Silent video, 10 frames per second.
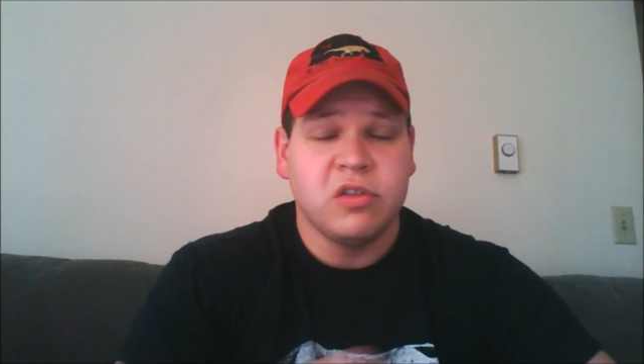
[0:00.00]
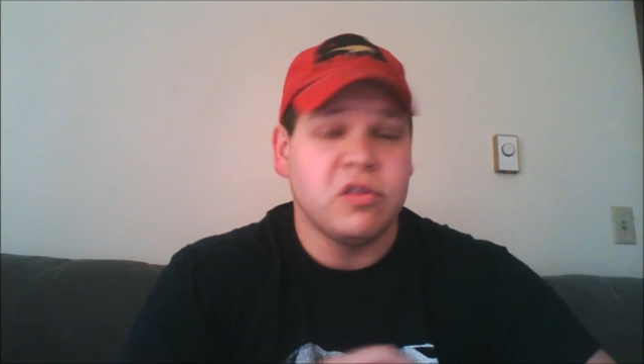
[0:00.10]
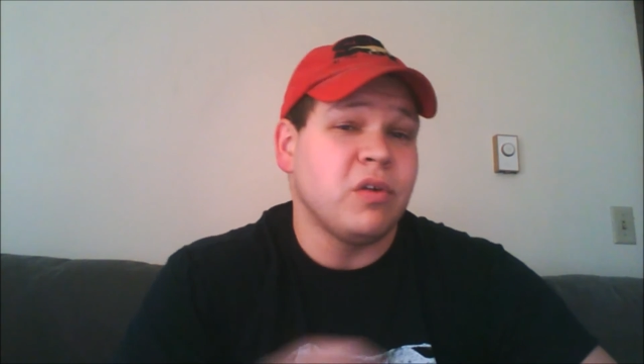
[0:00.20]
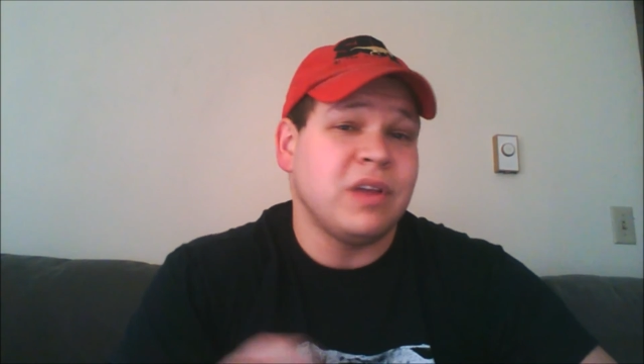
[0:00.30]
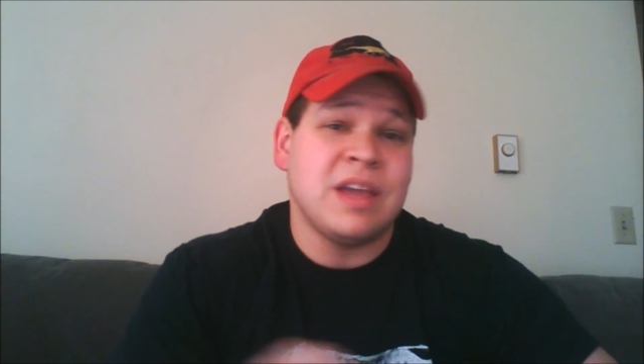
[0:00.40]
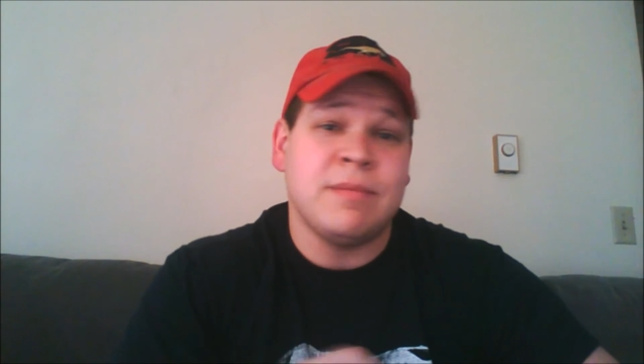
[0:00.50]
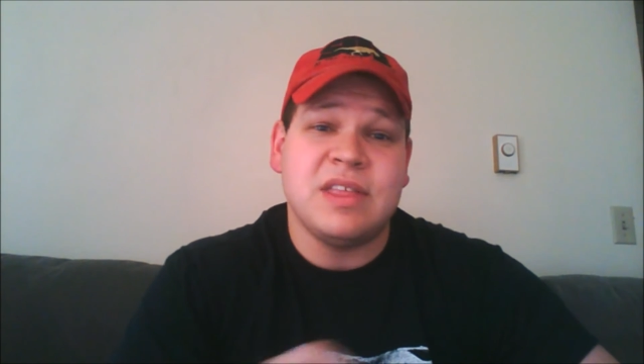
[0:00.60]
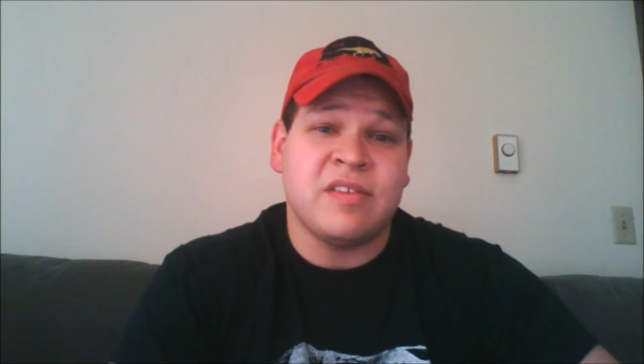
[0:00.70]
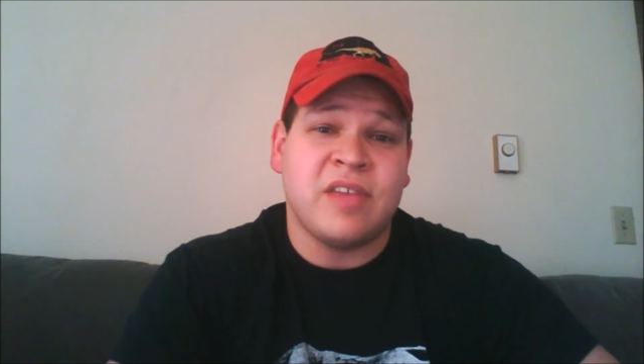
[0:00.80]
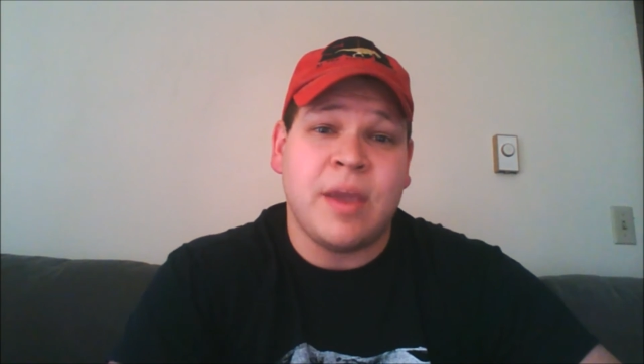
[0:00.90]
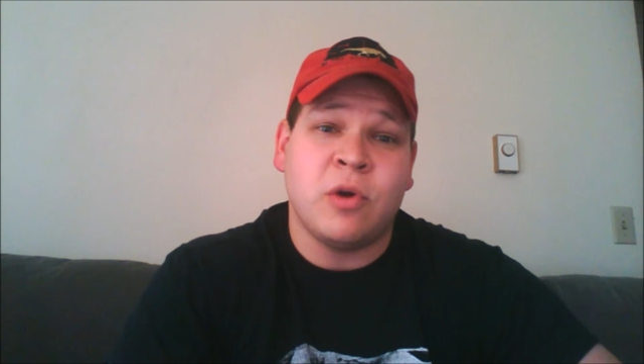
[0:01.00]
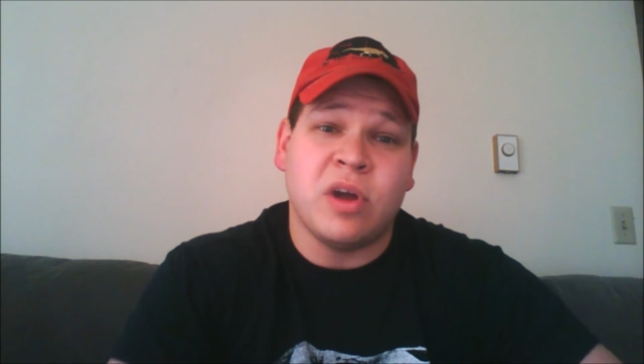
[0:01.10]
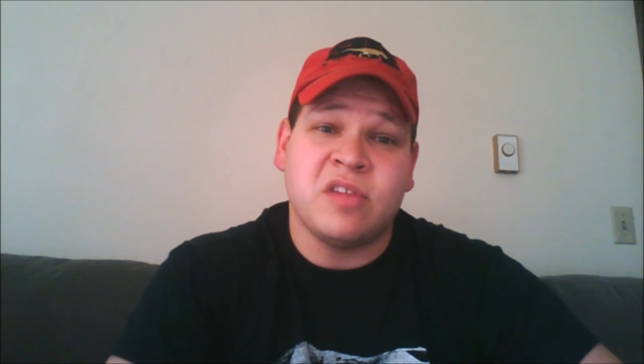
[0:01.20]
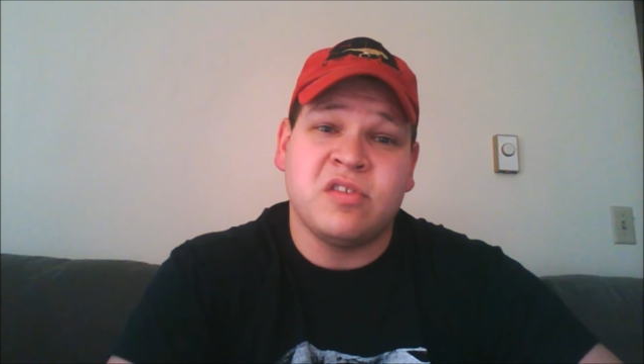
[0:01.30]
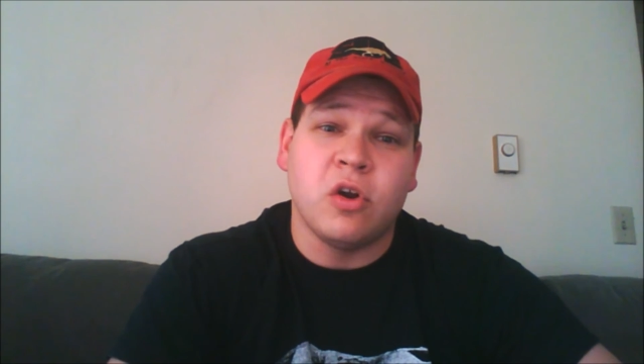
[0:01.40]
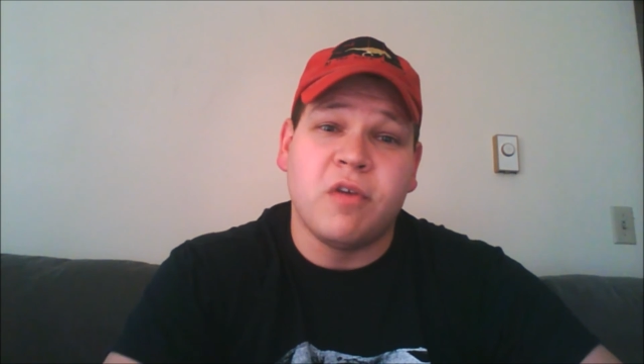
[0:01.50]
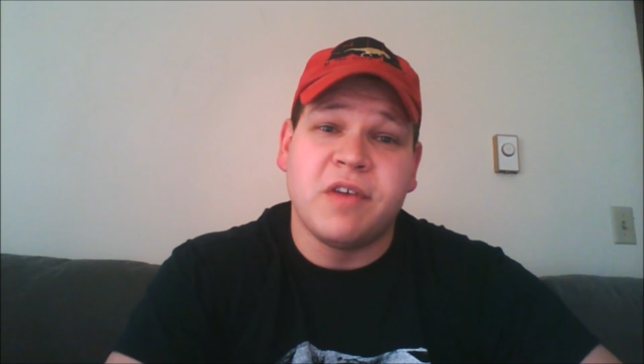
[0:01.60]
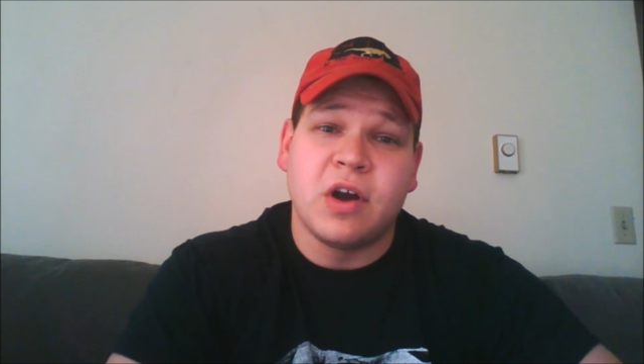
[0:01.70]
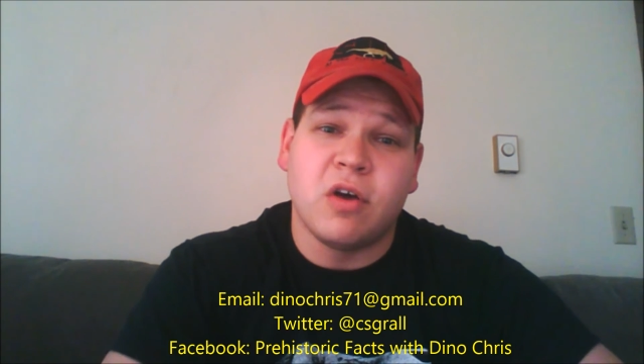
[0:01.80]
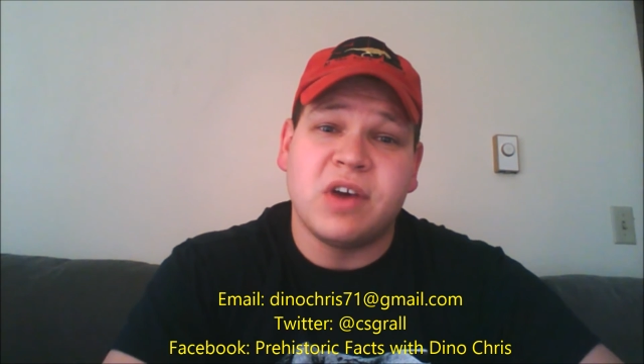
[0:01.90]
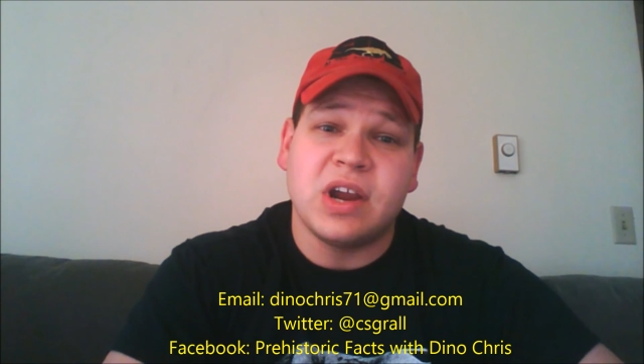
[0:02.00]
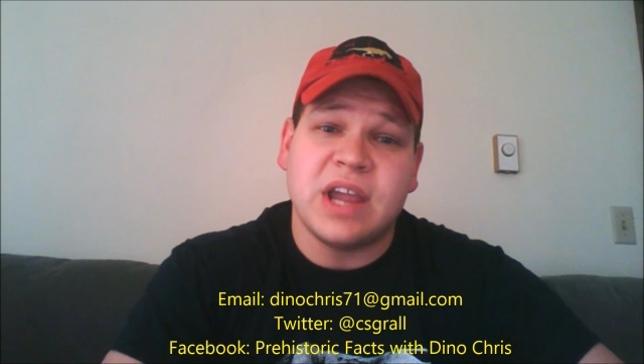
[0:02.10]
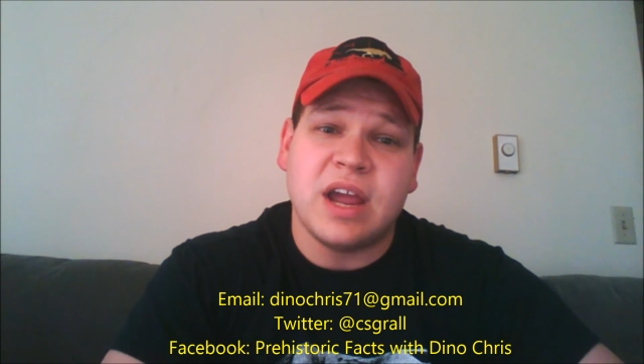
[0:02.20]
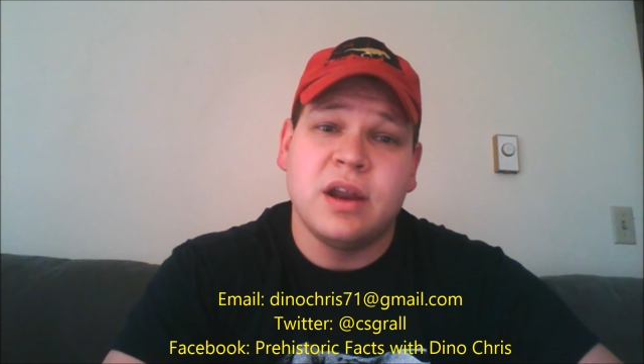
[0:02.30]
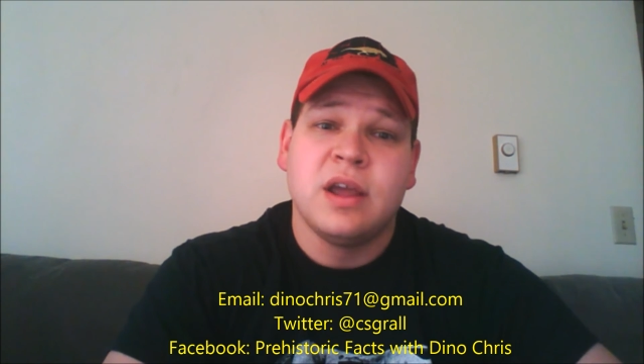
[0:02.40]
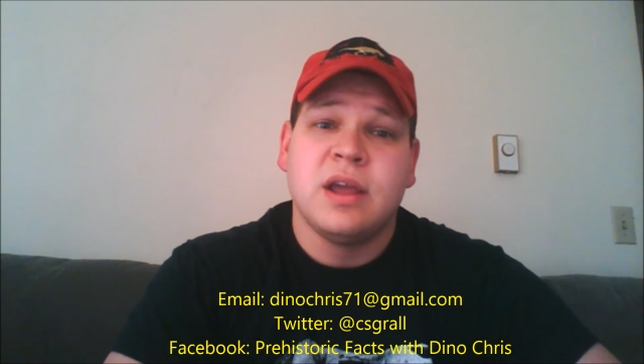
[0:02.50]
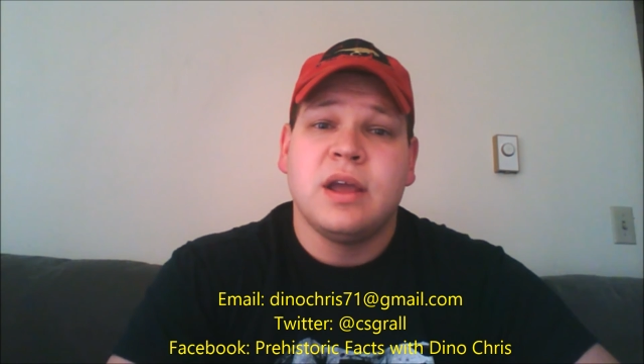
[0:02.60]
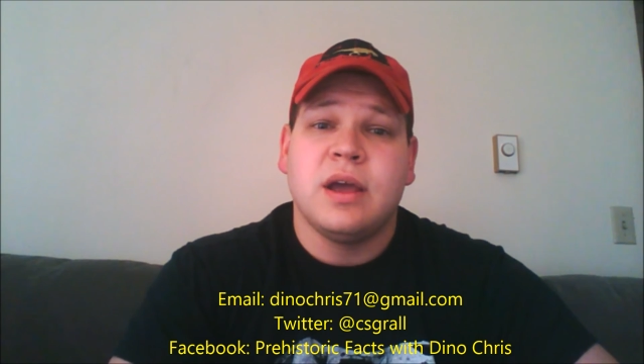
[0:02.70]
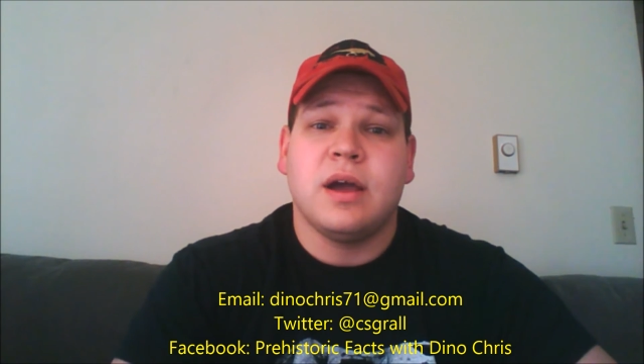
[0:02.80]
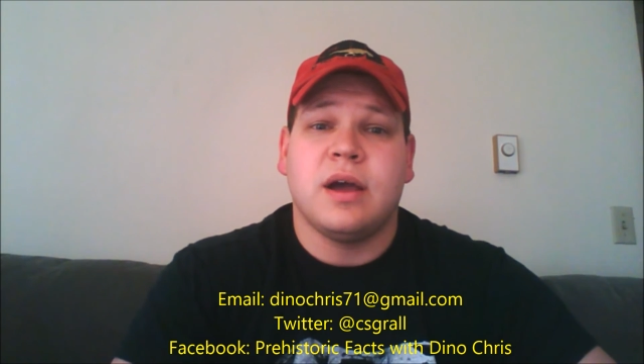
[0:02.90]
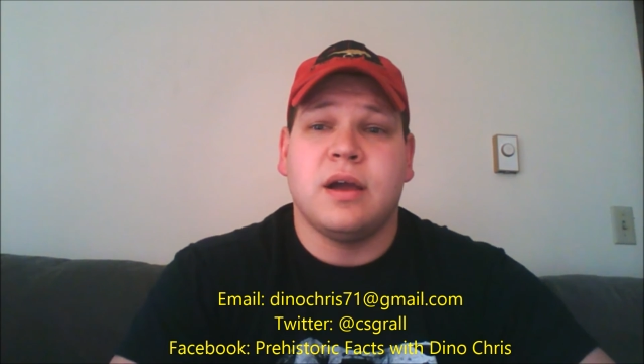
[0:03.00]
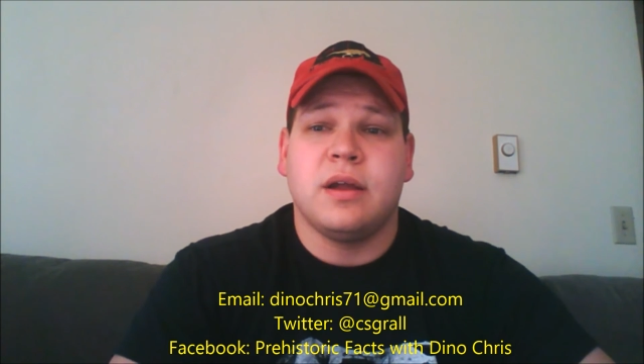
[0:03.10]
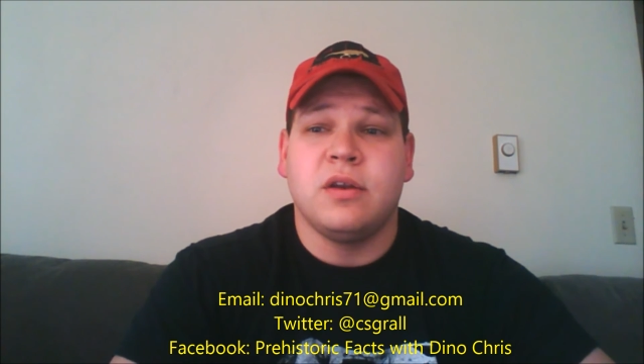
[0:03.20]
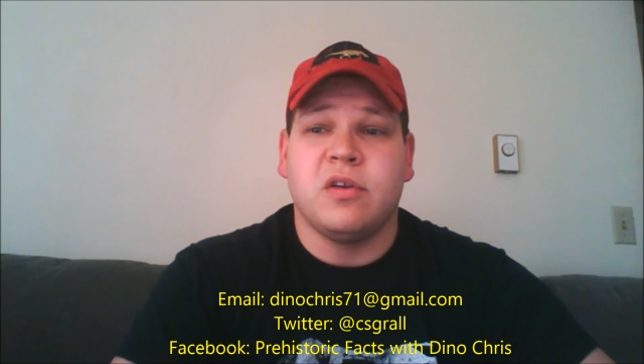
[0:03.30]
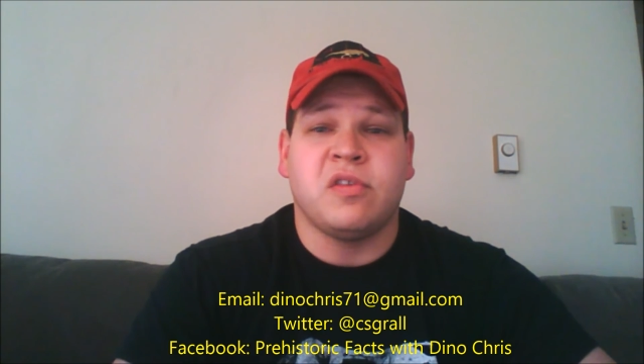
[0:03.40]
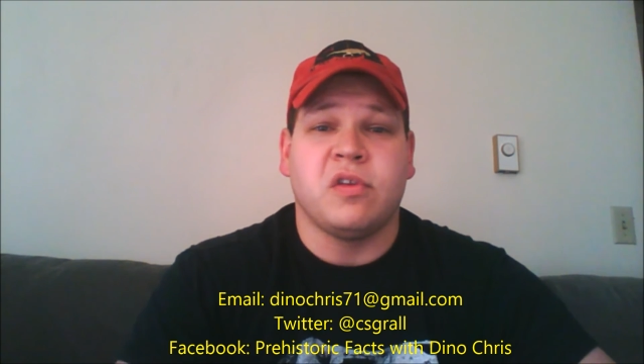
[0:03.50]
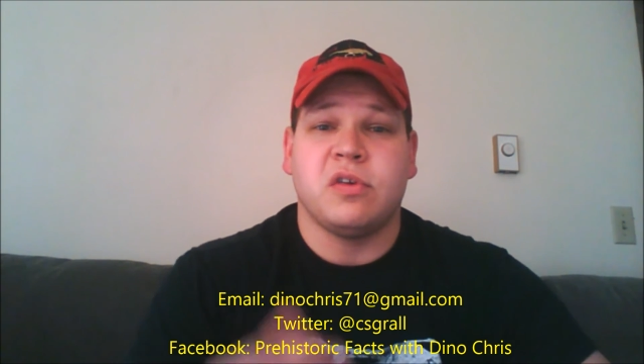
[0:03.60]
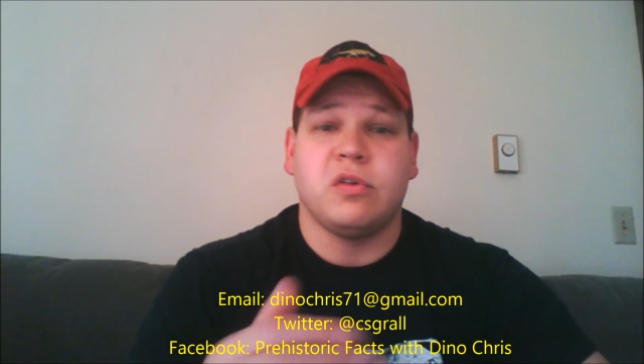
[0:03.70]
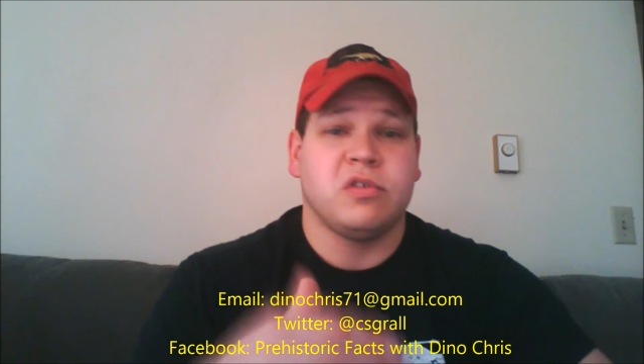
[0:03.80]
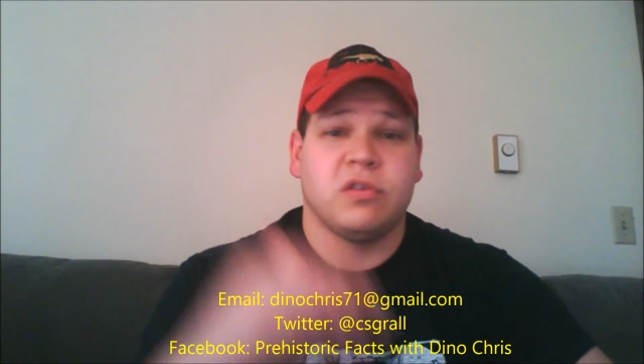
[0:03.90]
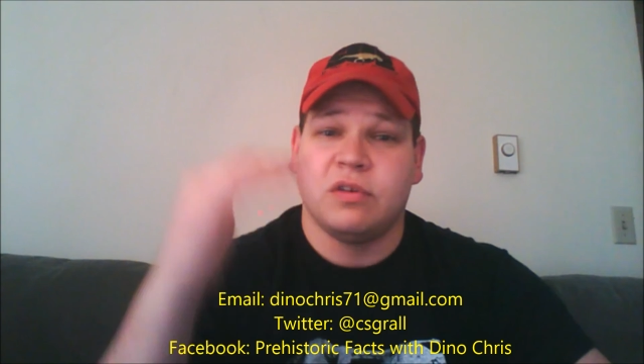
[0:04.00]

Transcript: Don't give me the same question over and over again, and also don't